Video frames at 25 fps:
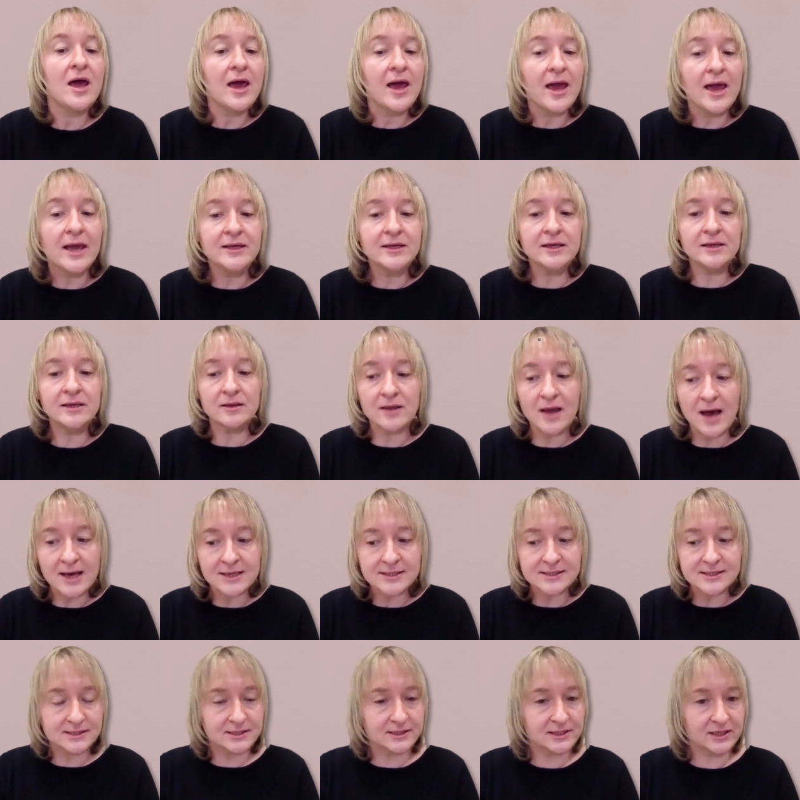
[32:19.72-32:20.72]
Any
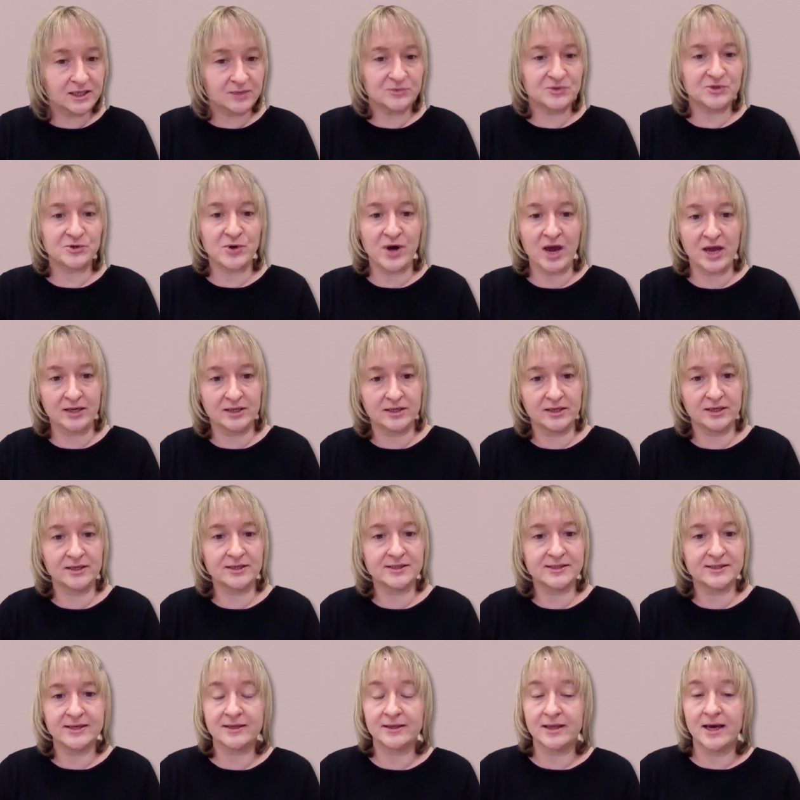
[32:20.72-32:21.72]
last tips or ideas
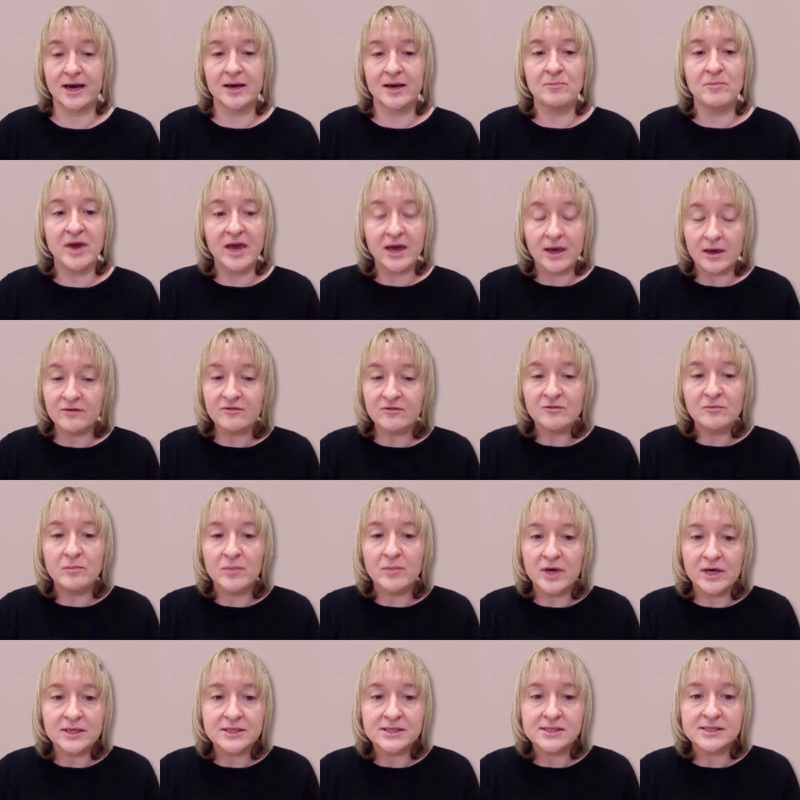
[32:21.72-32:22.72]
that I may have
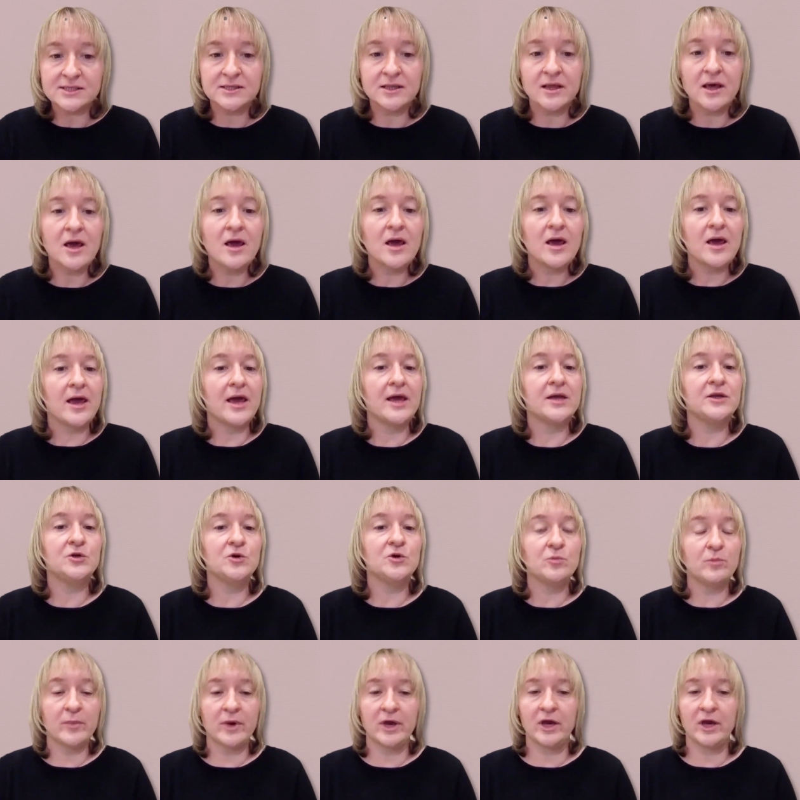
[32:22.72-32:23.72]
missed and you
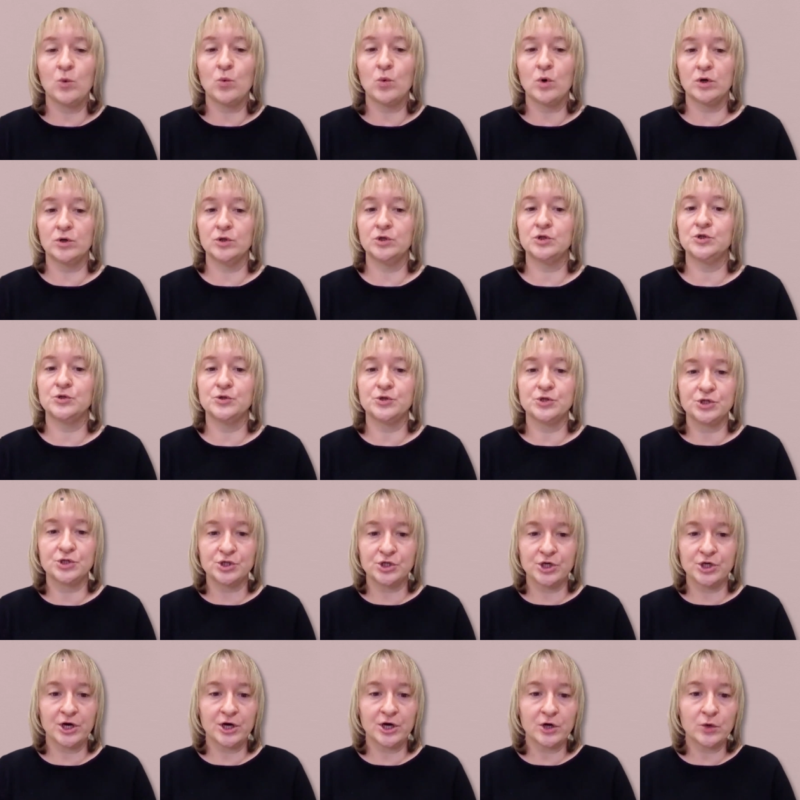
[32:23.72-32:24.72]
may want to
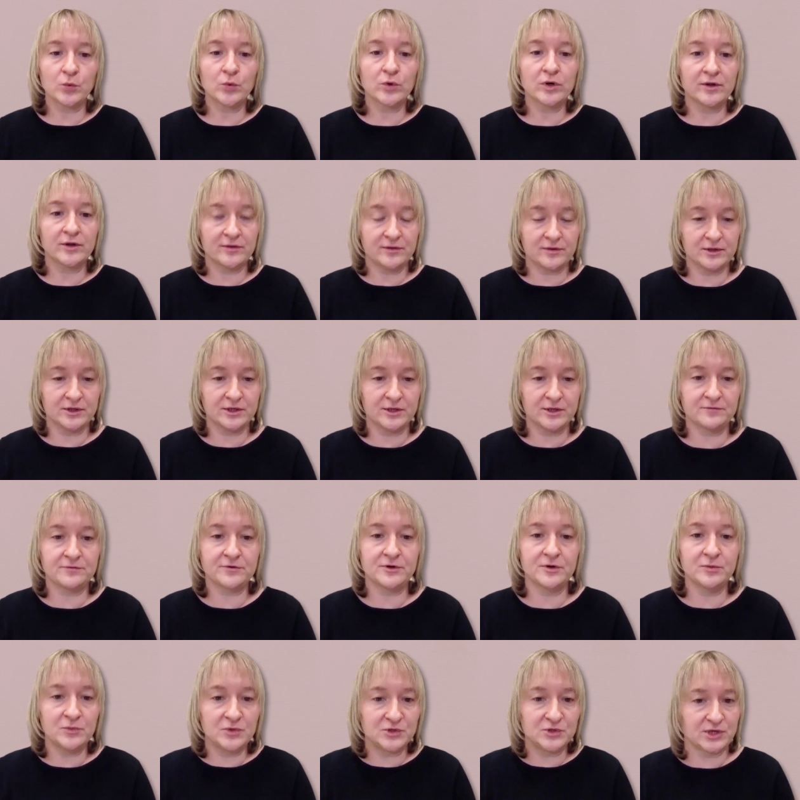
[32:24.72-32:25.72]
share with
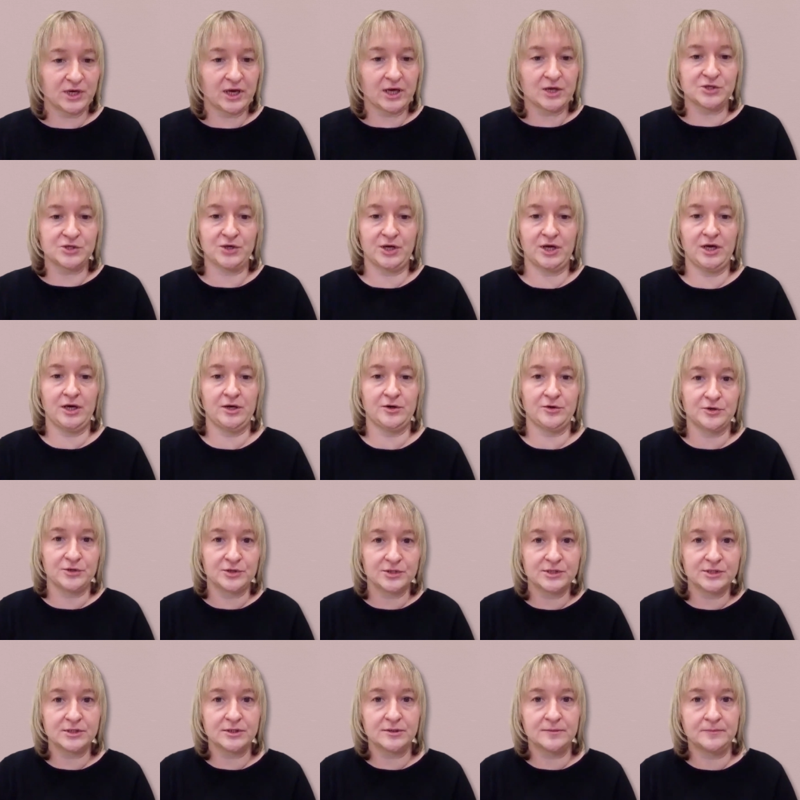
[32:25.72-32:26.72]
different music
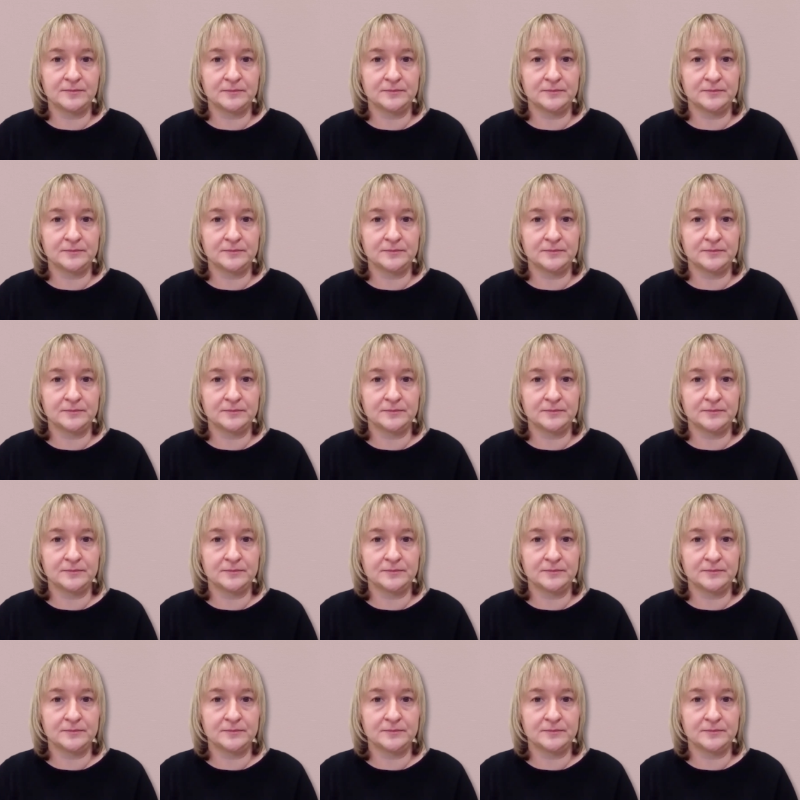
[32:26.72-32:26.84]
educators?